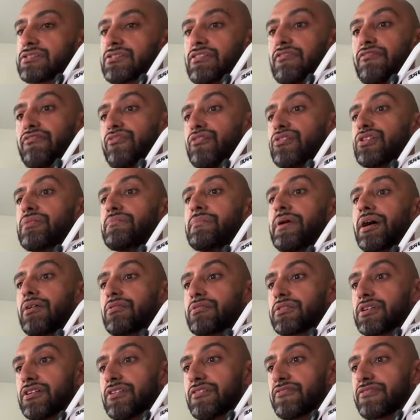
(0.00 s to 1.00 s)
the full
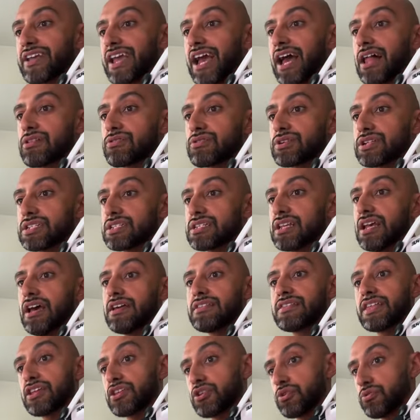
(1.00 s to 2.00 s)
amount of calories
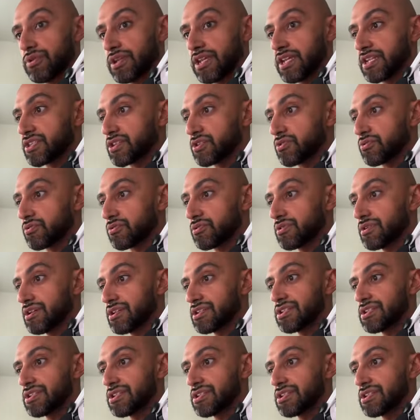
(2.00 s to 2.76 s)
that you need to,